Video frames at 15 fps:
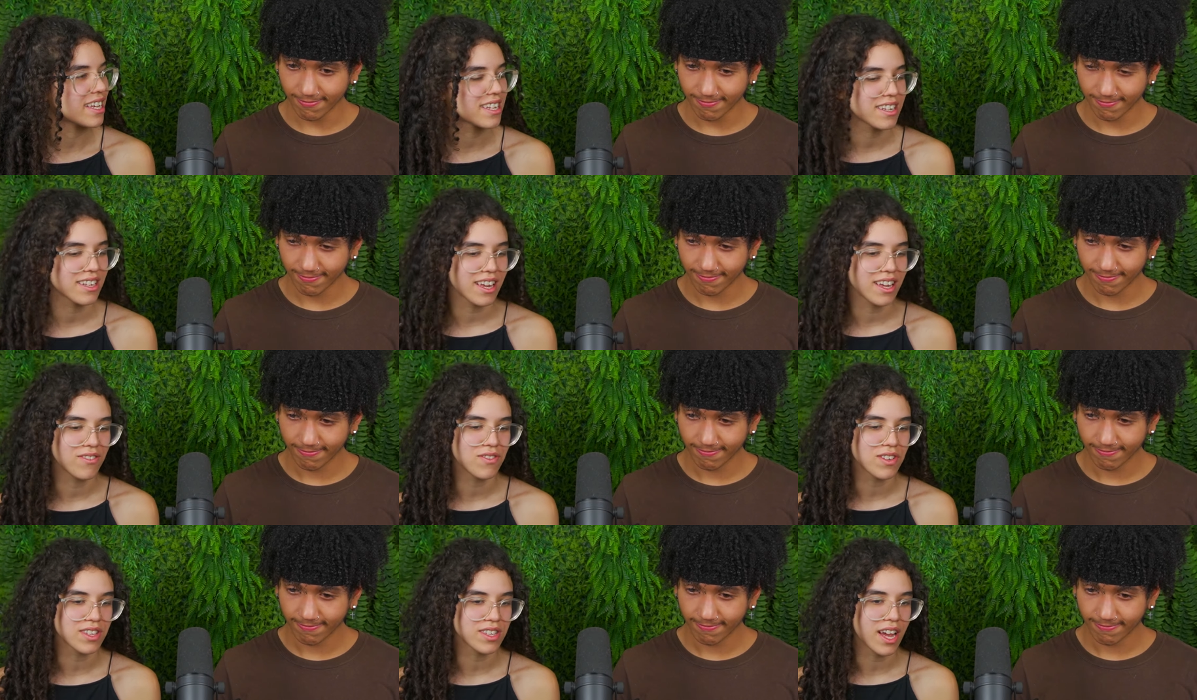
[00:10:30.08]
Speaker 1: King
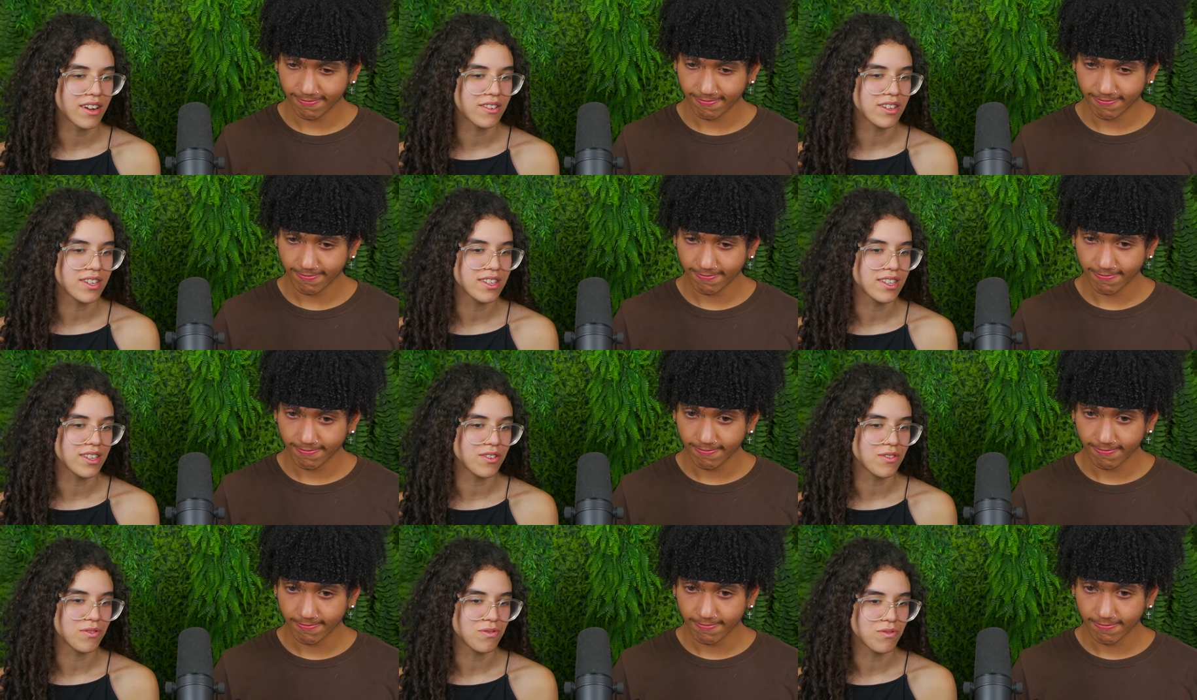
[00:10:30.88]
Viserys didn't
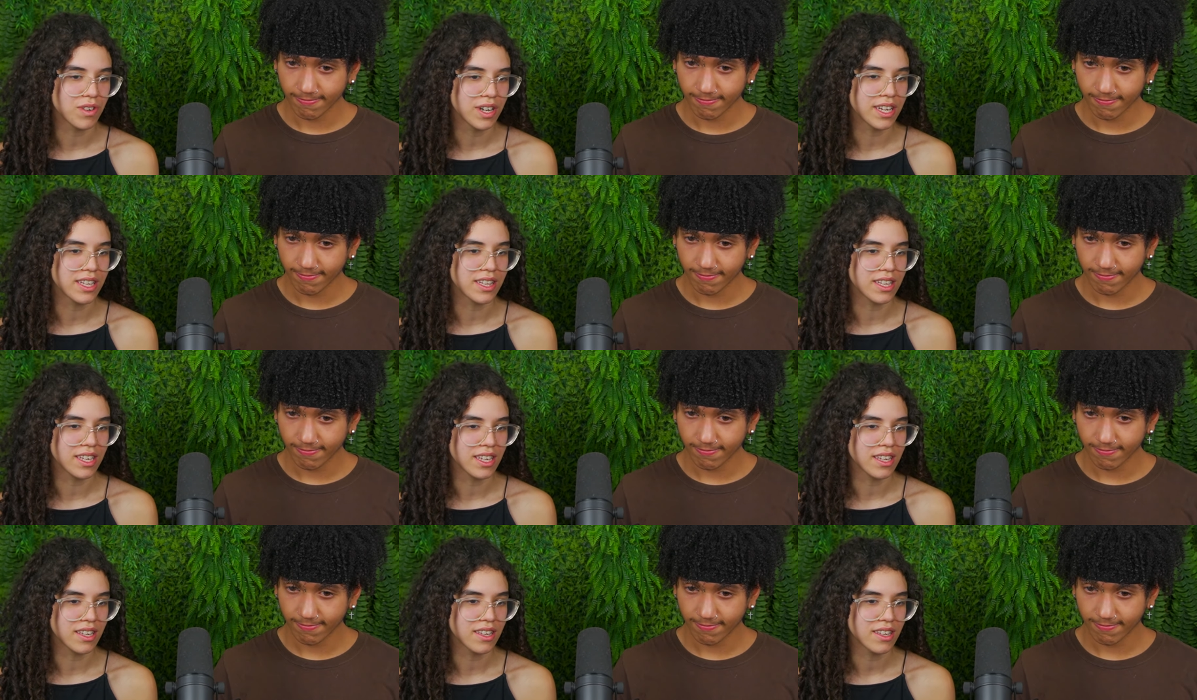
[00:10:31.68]
really
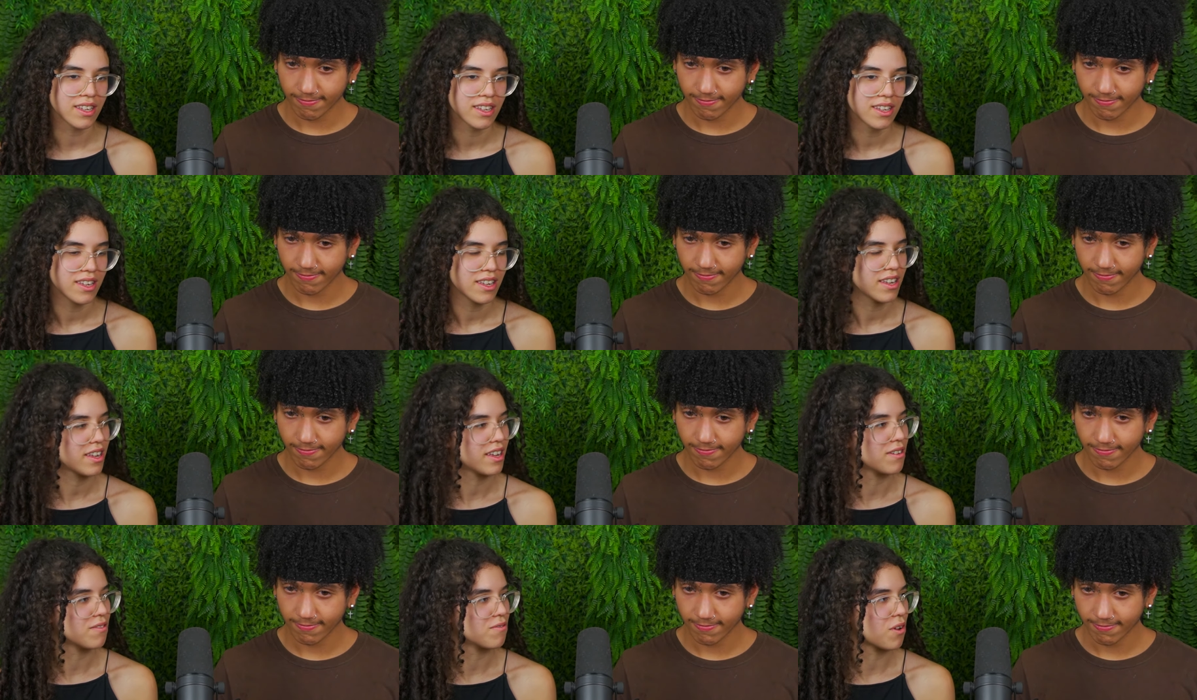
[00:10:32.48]

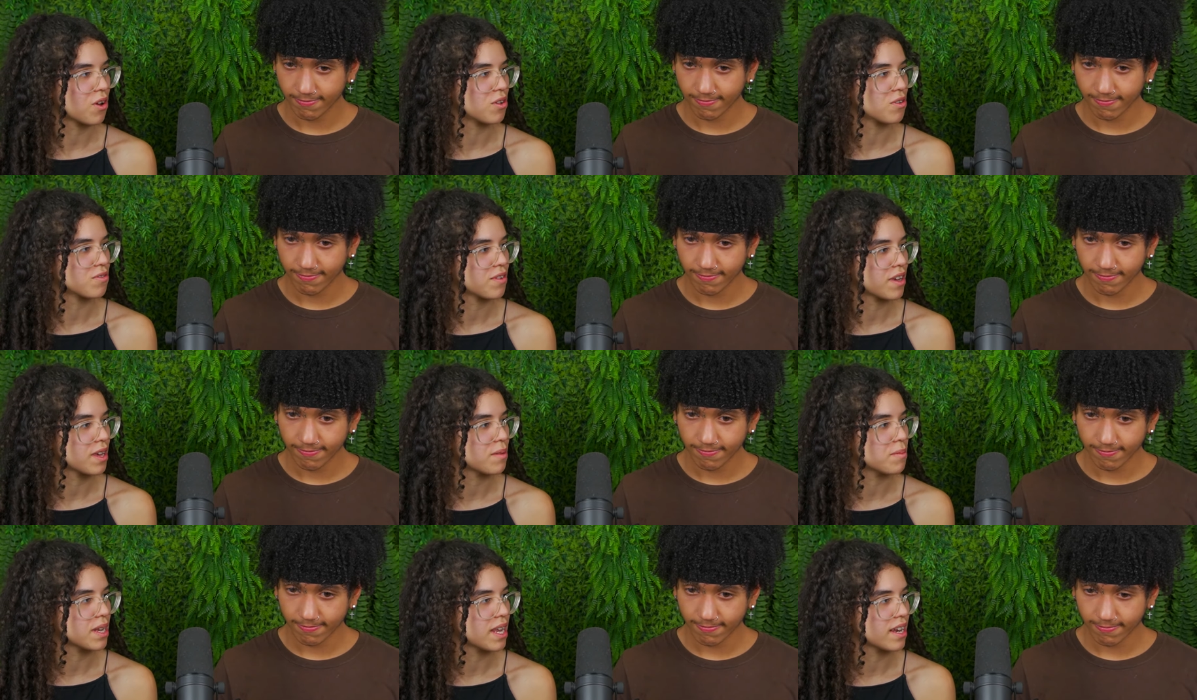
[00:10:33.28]
involve him in
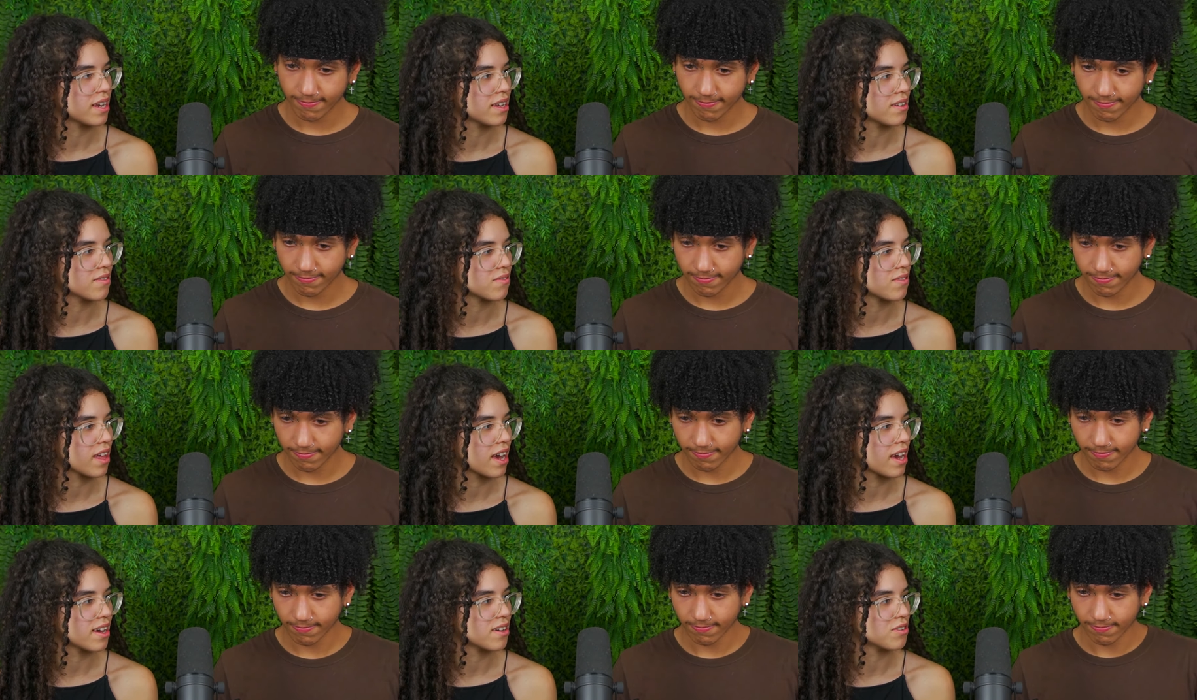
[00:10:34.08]
any of that
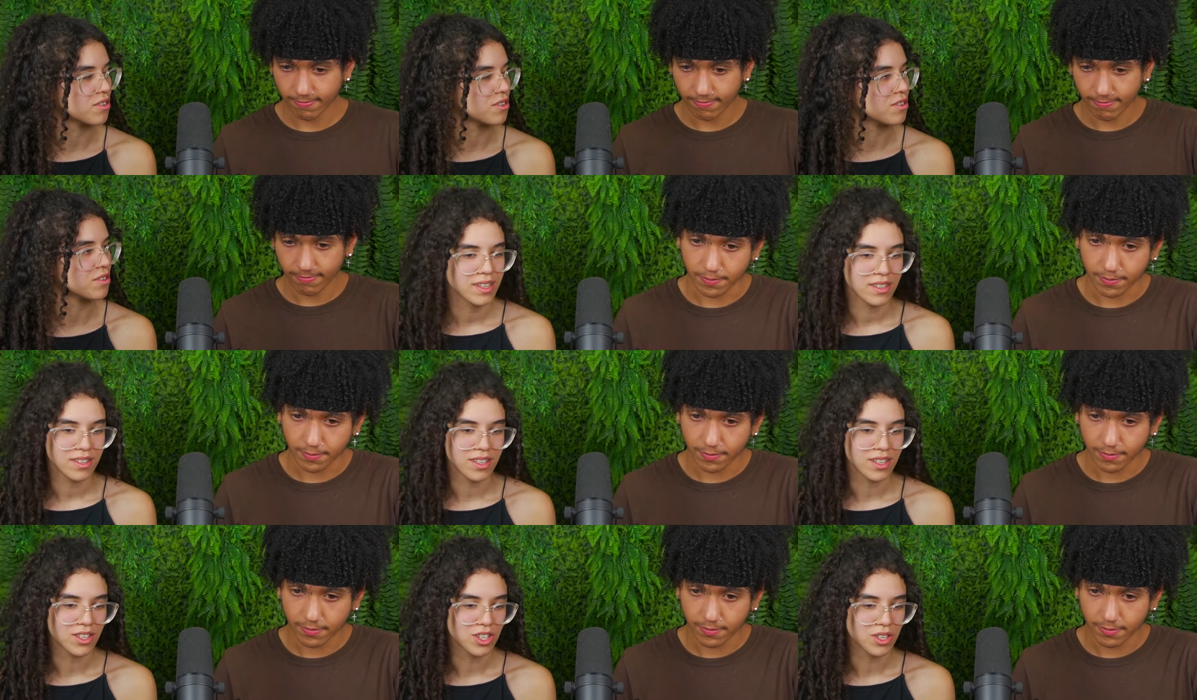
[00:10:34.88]
or teach
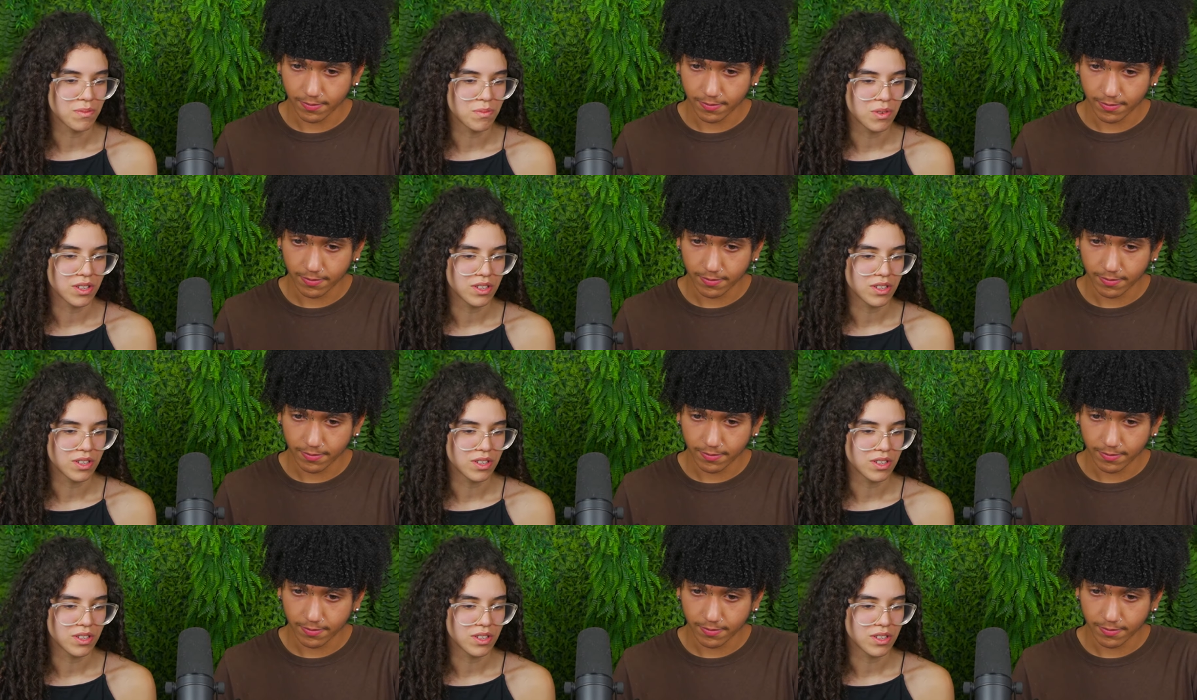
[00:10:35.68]
him what to